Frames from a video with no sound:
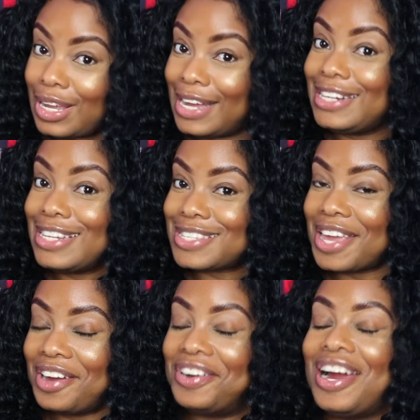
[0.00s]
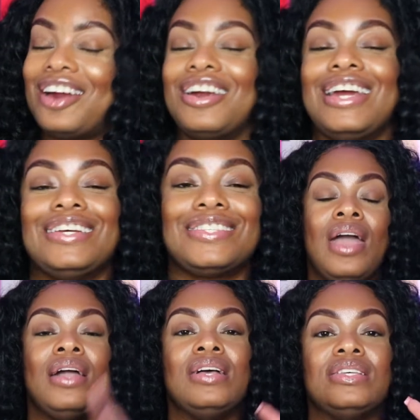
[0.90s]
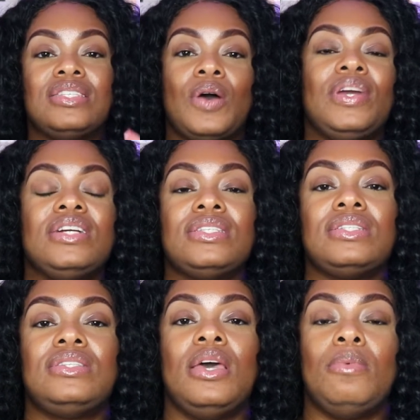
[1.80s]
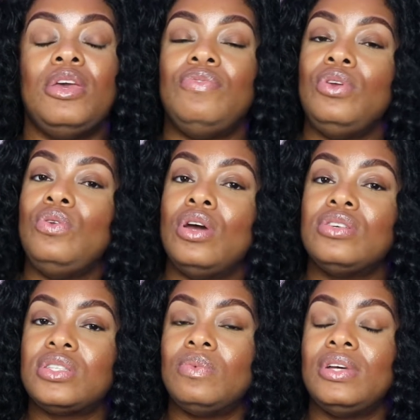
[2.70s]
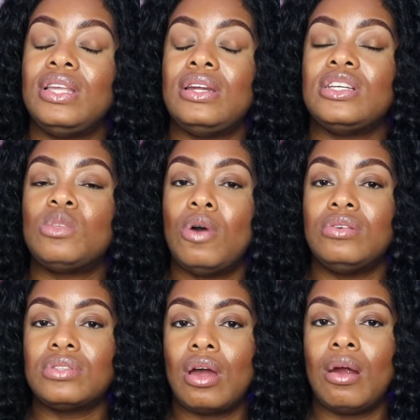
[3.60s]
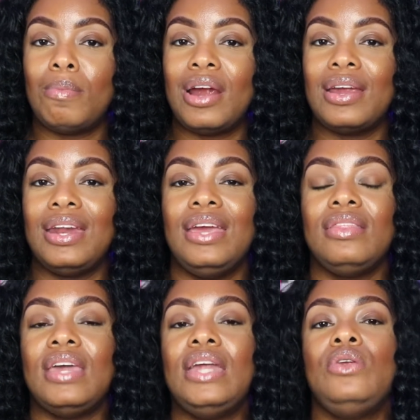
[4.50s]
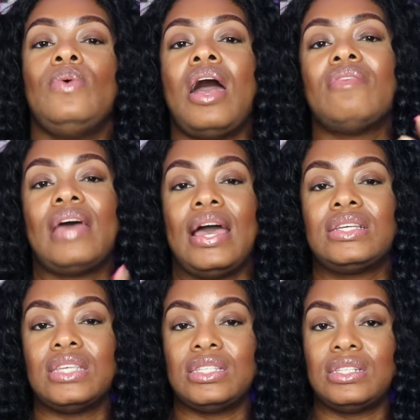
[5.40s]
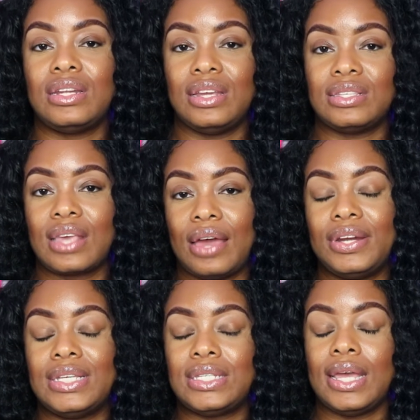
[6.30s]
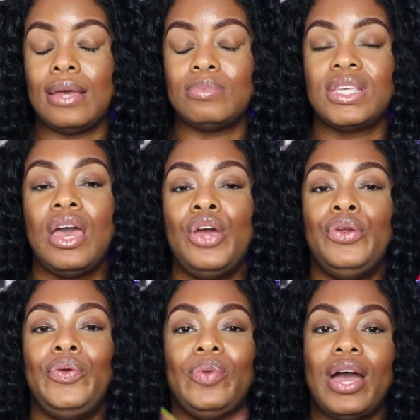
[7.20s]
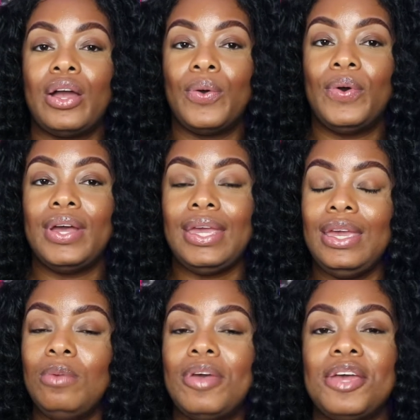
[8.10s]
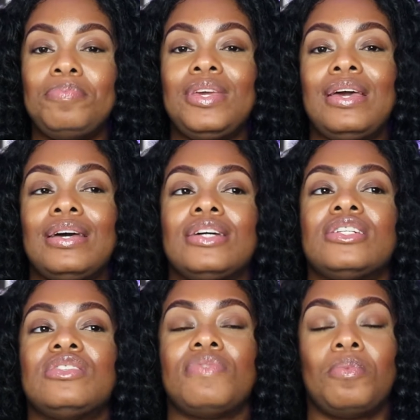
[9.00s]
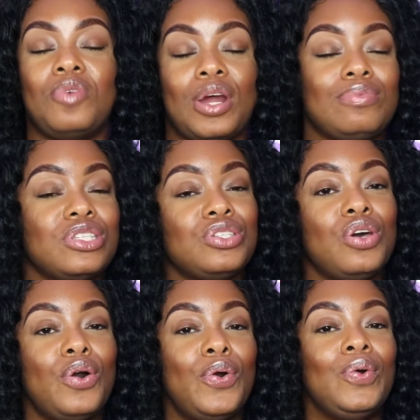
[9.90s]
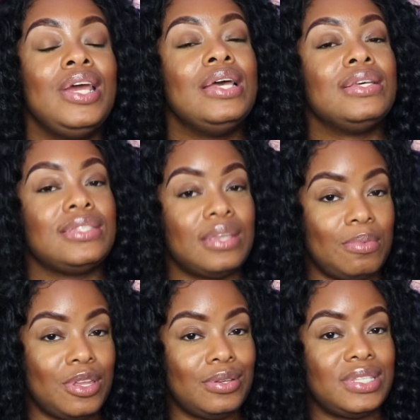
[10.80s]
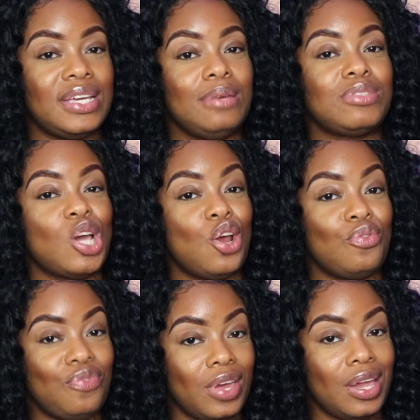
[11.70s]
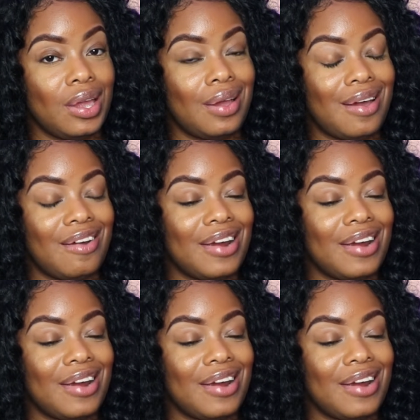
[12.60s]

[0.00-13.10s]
a discount. All right. So here's the tip. If you know someone that does postcard marketing, they do have access to discounted stamps. Do not go on eBay, because from what I was told, some of those stamps are fake. All